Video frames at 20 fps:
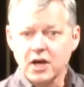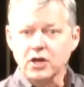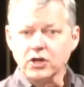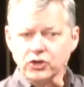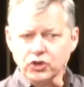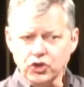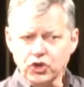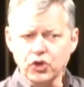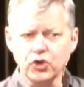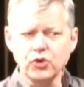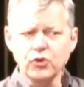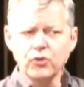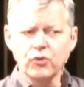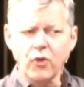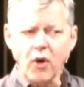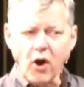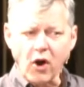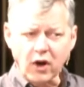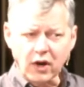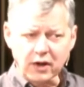you
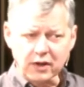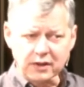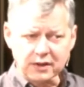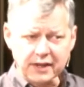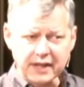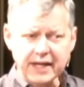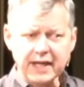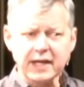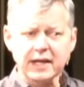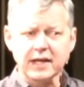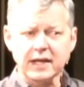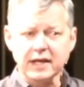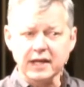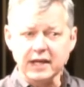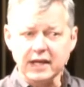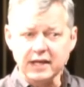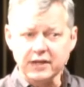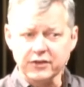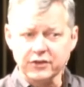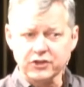are a link
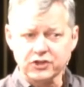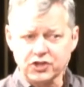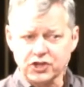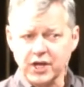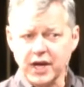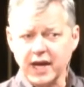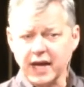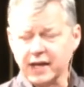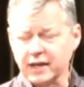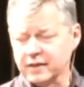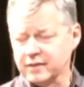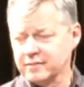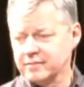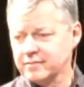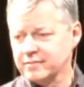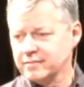in the chain.